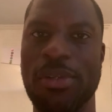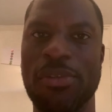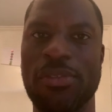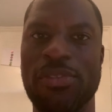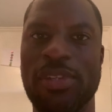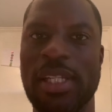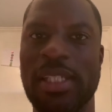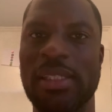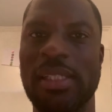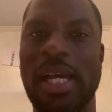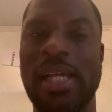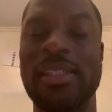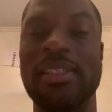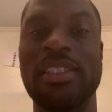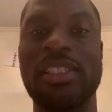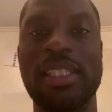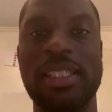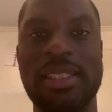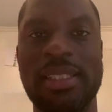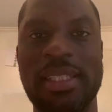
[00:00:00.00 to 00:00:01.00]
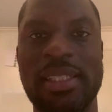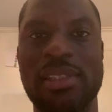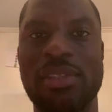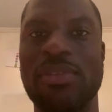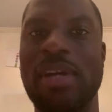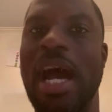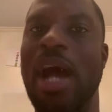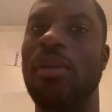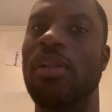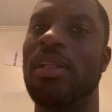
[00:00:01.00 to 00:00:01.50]
Things like logistics of
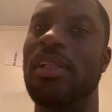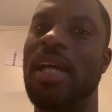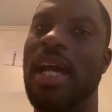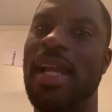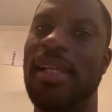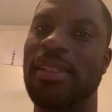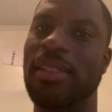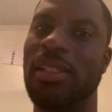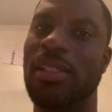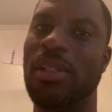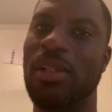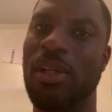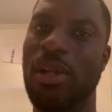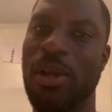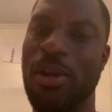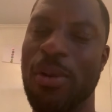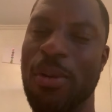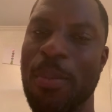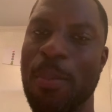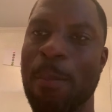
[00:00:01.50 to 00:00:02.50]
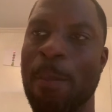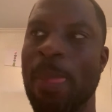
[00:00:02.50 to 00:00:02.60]
how the night is going to go,